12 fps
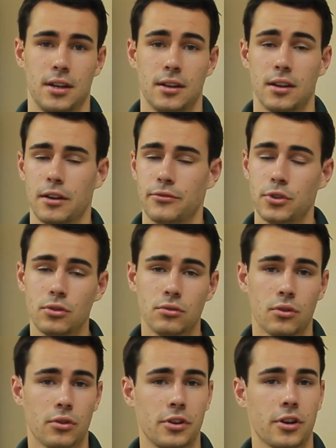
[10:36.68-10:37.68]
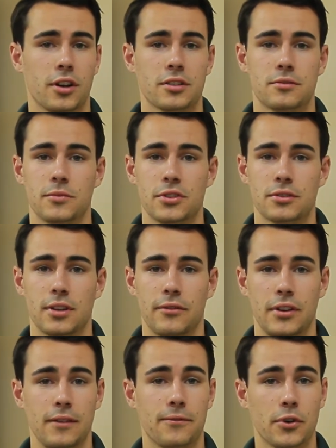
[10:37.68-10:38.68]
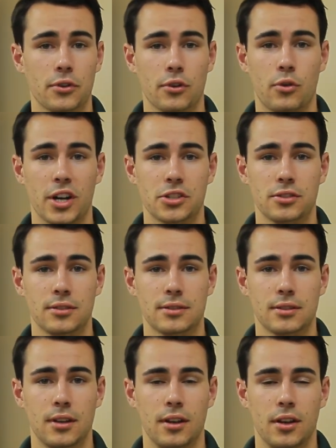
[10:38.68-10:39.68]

Now, if you or your customers have any further questions,